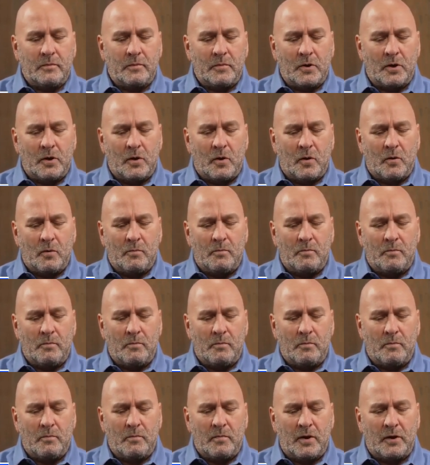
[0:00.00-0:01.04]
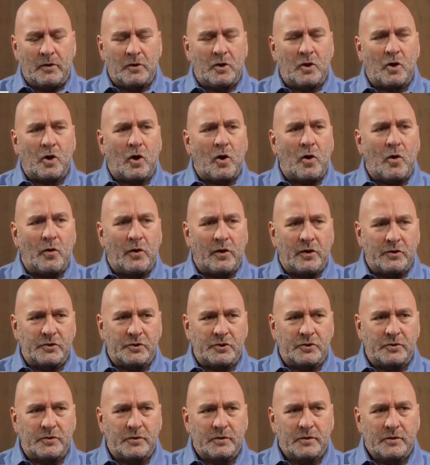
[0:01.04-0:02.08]
know,
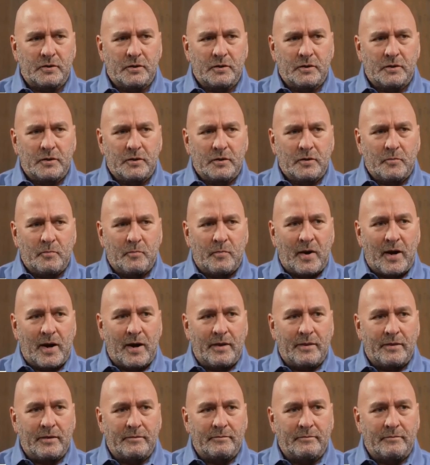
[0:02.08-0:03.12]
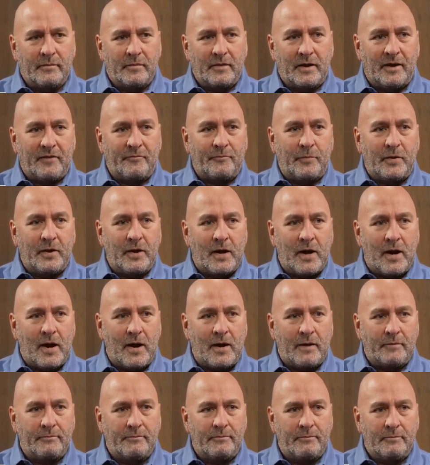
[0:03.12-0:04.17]
encouraged by the
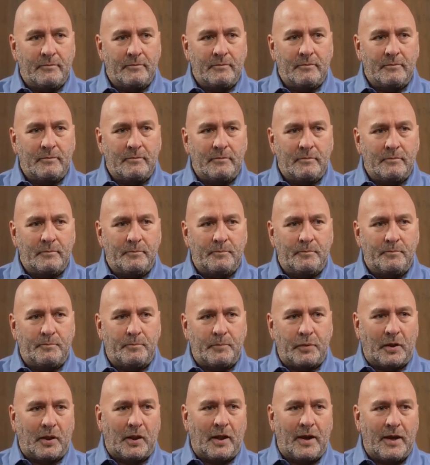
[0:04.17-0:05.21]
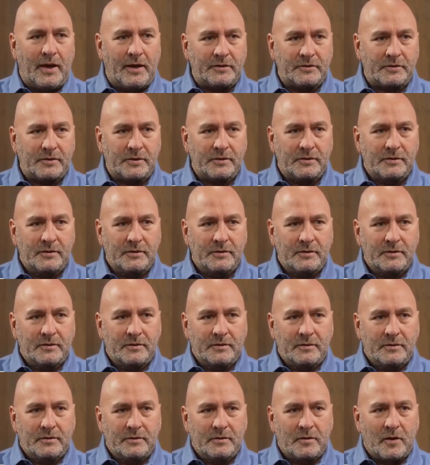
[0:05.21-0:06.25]
FBI plant
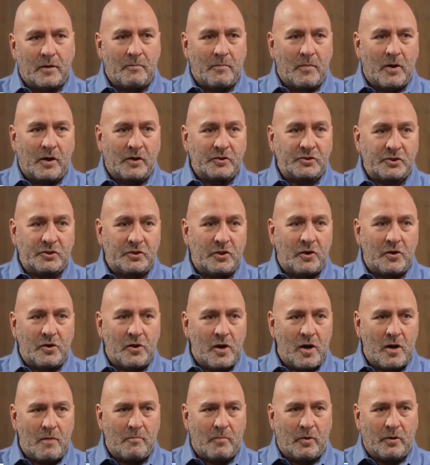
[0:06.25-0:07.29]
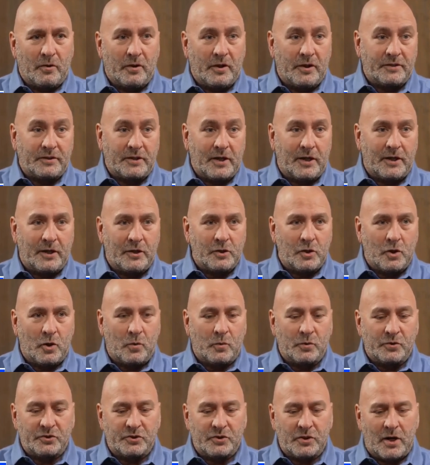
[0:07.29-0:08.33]
amongst their number that they didn't know
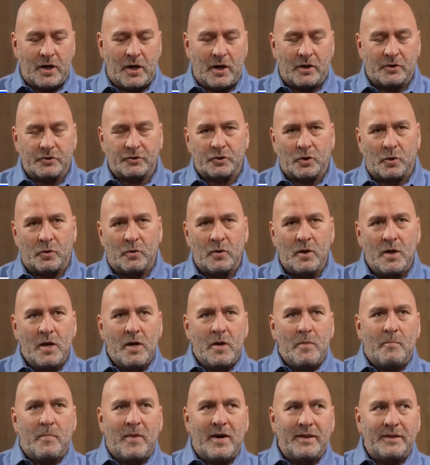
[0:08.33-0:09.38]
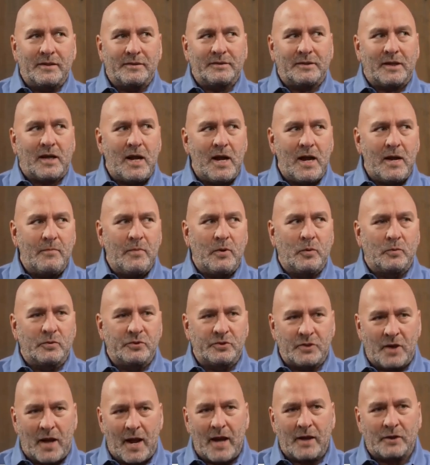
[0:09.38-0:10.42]
was there. So by the time it
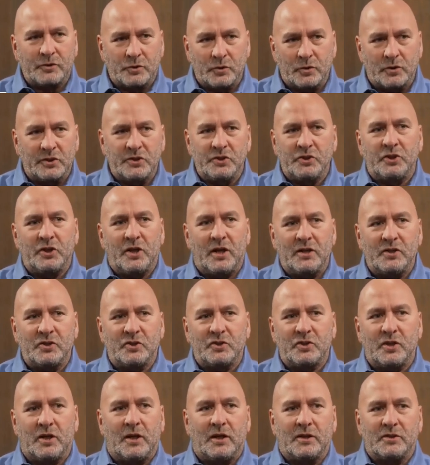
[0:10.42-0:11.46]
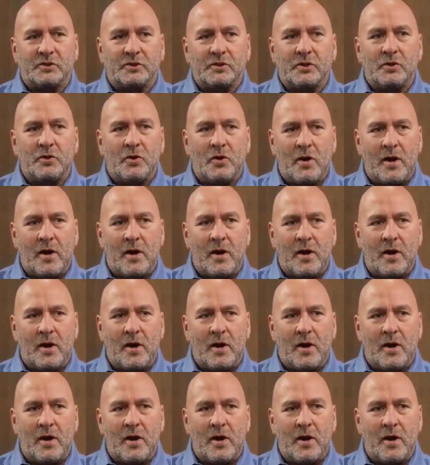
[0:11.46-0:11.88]
was actually J6 and